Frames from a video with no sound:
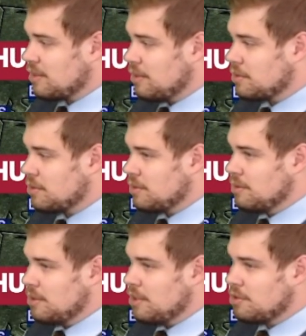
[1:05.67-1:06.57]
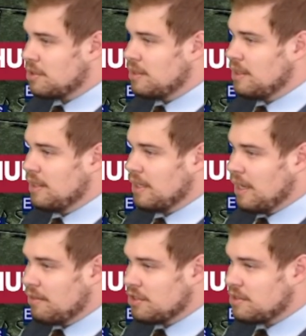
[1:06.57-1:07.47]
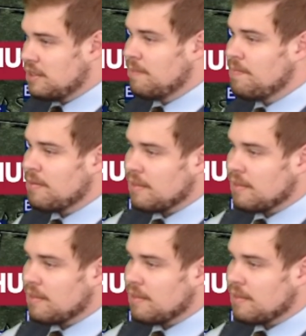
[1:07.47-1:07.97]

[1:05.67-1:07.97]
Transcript: close to Houston and Galveston.